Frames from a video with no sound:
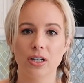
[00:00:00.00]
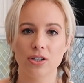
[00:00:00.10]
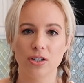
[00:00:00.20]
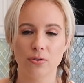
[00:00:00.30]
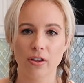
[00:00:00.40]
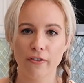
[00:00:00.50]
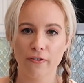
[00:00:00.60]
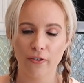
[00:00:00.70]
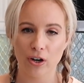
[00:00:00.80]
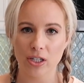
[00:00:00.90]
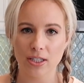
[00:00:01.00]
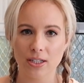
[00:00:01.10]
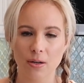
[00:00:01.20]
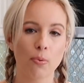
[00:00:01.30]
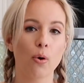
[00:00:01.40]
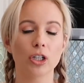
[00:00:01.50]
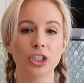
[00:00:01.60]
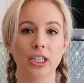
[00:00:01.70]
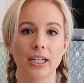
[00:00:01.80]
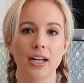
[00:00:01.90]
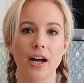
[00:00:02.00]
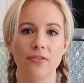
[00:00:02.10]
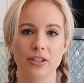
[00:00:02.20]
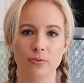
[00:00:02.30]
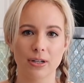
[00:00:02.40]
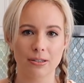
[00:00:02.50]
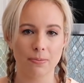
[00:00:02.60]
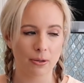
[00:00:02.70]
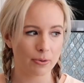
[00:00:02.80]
do the first portion of this recipe,